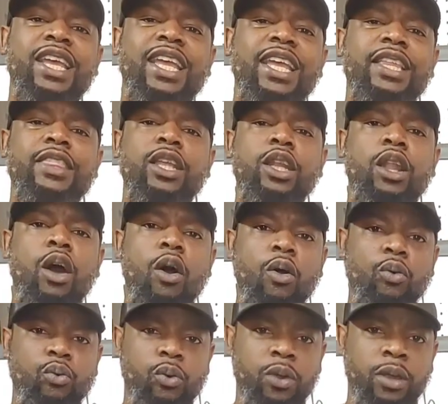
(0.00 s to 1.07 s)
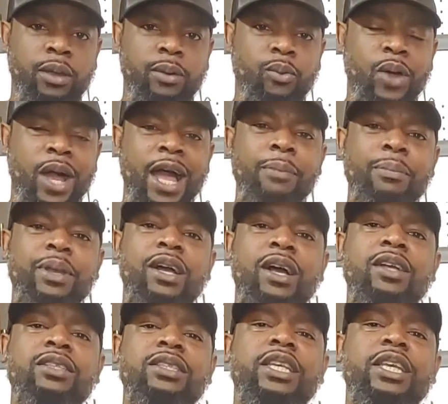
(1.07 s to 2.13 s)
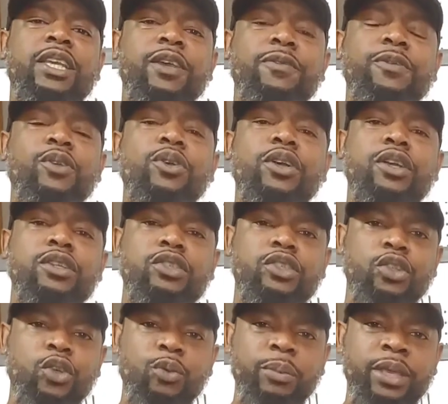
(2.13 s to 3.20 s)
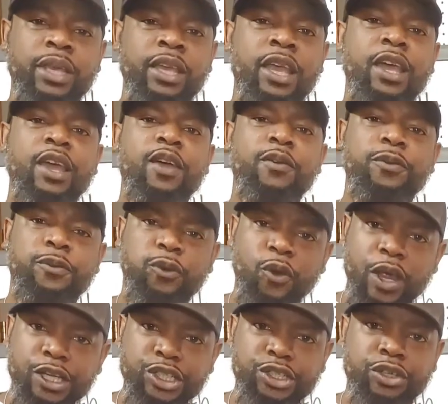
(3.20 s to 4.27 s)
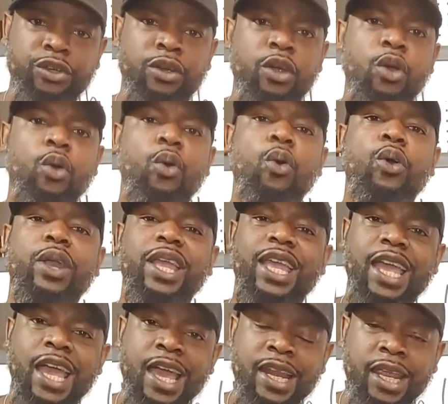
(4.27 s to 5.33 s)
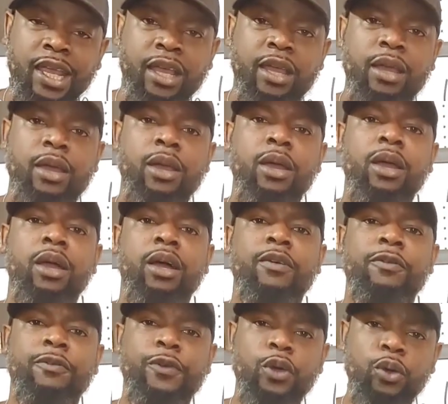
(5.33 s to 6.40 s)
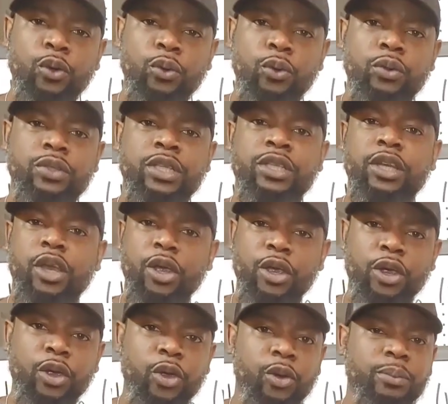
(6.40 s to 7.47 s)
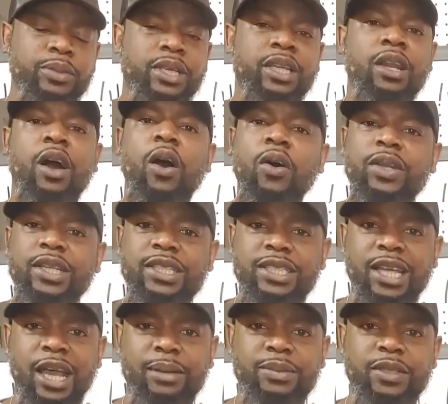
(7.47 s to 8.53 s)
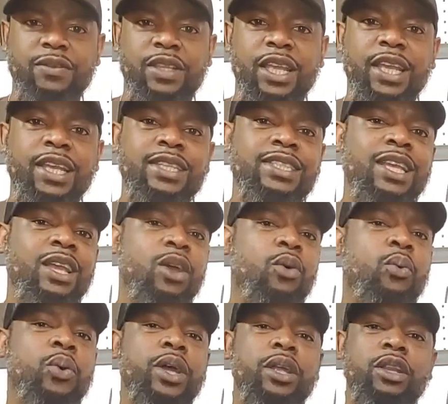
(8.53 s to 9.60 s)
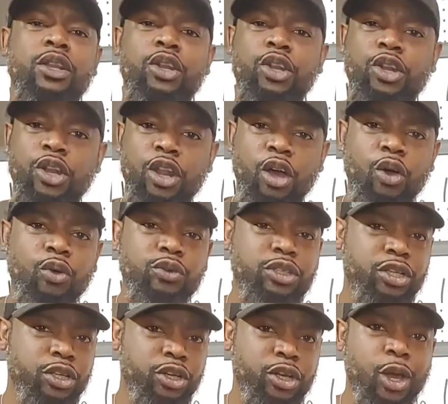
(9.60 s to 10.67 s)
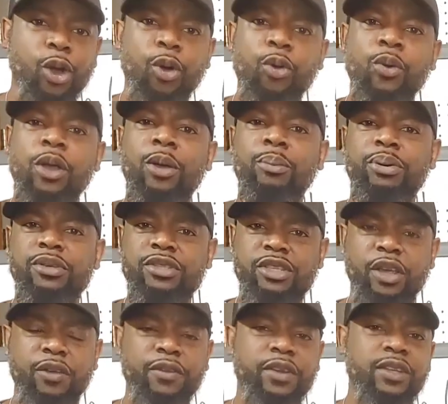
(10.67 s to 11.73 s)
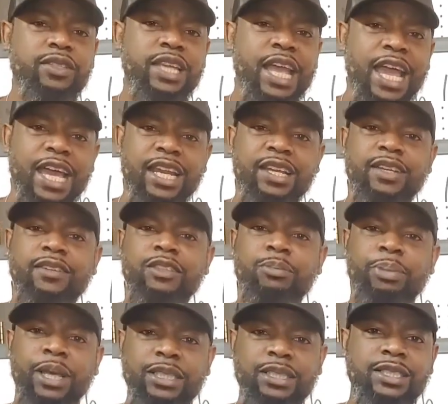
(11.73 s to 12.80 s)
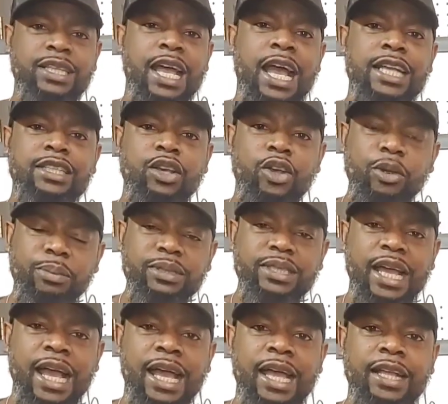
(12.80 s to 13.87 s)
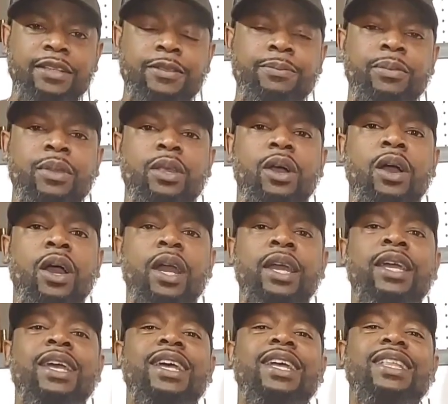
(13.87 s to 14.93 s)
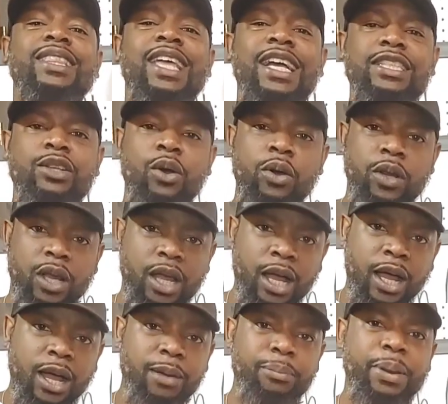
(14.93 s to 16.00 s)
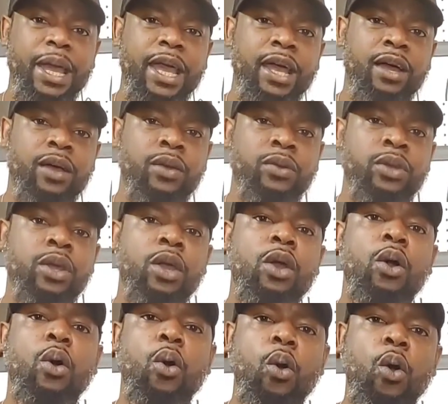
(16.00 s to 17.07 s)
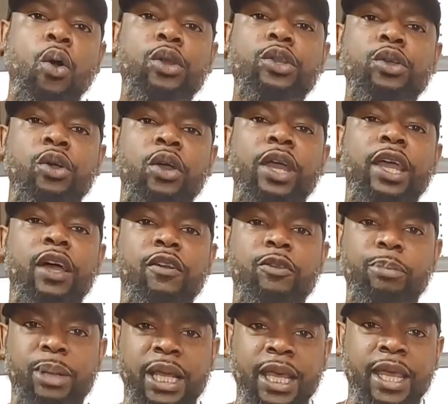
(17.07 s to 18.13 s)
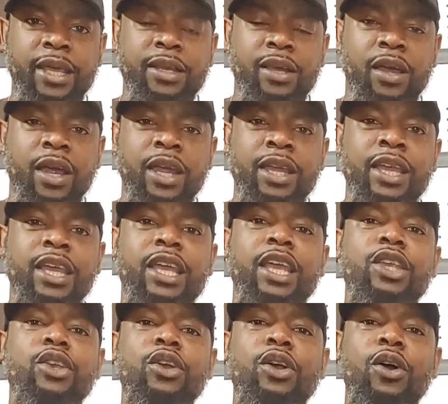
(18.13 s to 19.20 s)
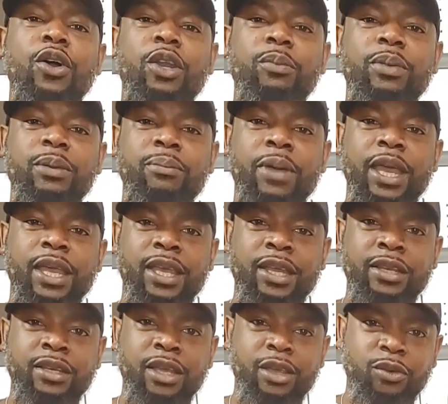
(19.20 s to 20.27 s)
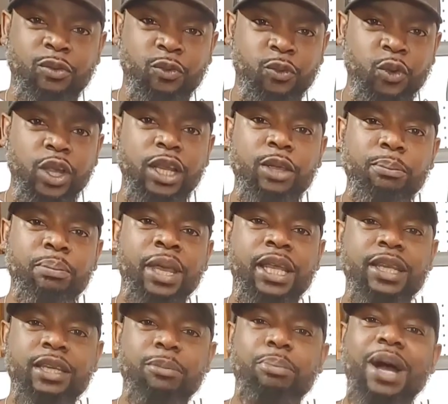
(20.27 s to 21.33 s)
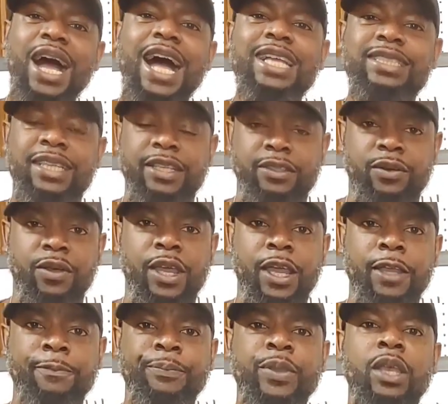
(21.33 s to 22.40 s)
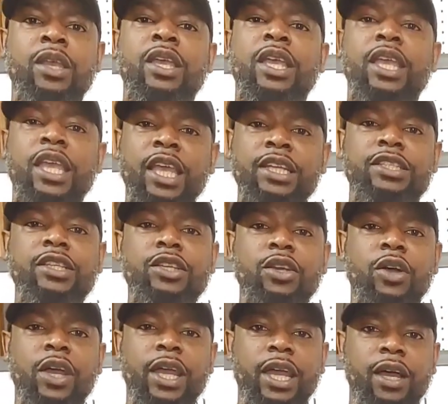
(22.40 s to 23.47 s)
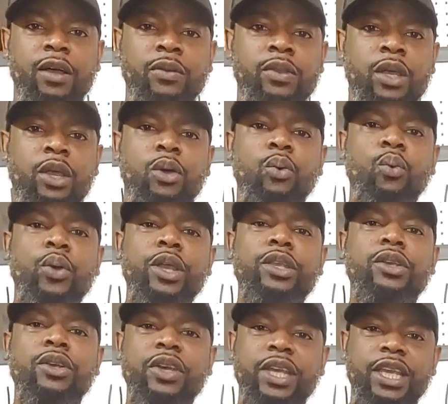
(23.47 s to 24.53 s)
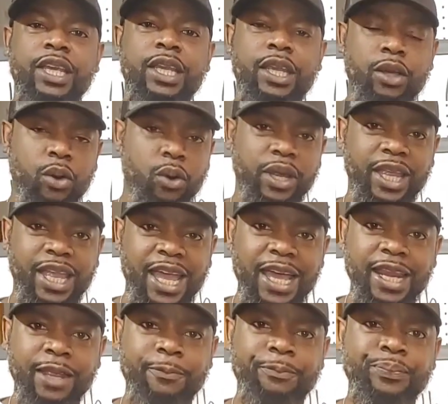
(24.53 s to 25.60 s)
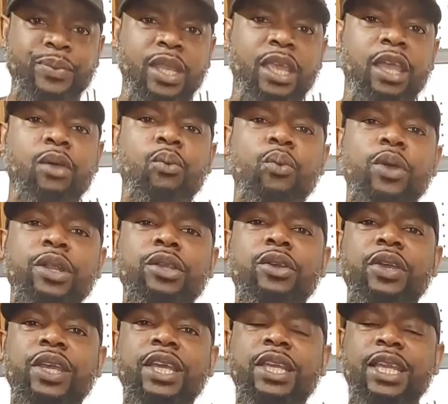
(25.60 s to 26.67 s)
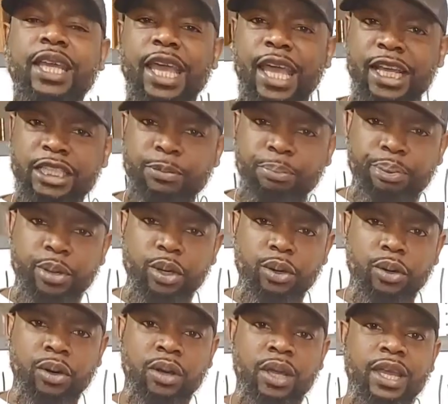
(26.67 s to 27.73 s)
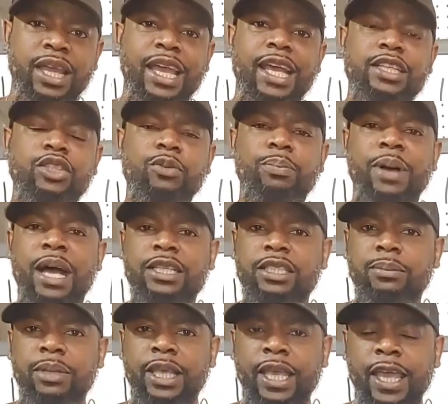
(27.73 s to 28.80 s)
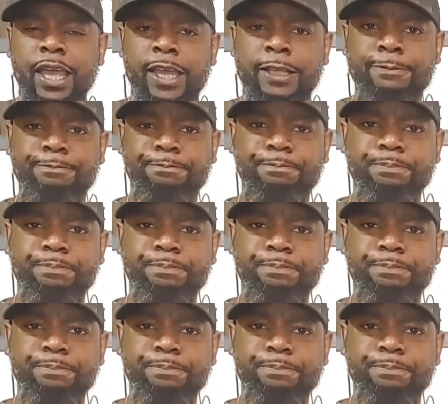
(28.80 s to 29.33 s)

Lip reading: in the long run. Why? Because if you're consuming fresher, organic foods and herbs and all these types of things with low to no preservatives, additives, pesticides, herbicides, all right, that's going to compound on your health plan. All right. And you're going to be making really big deposits, okay, into your health when you're eating organic and when you're eating as pure as you possibly can.